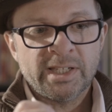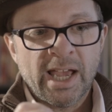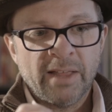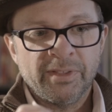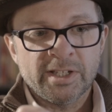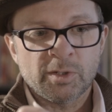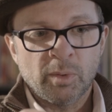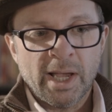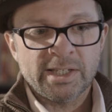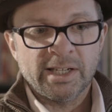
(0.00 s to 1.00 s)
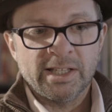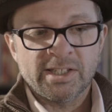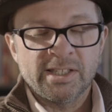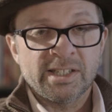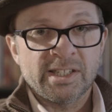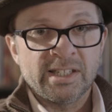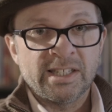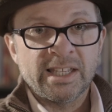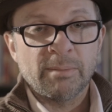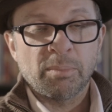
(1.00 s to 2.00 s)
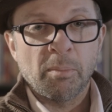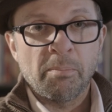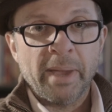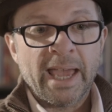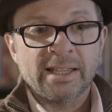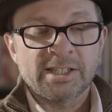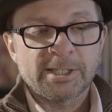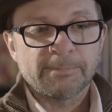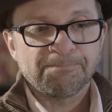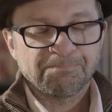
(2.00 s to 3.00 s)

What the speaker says: had this resonance, this deep bass,